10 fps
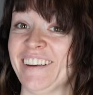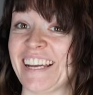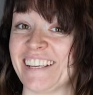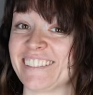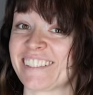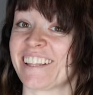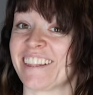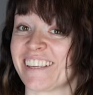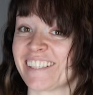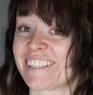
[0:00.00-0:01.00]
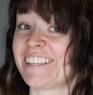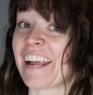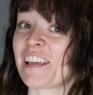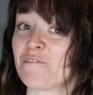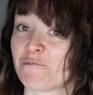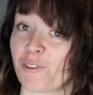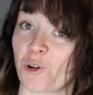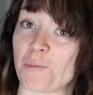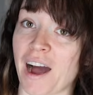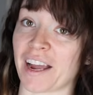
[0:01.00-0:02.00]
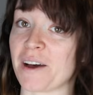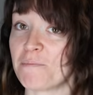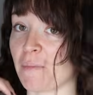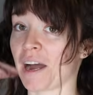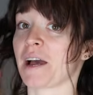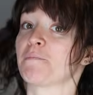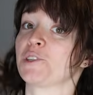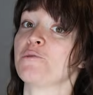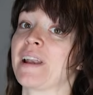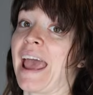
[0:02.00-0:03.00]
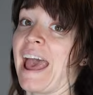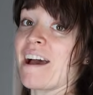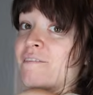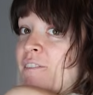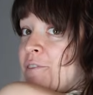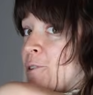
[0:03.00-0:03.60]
it is, the second full mock-up 2.5 if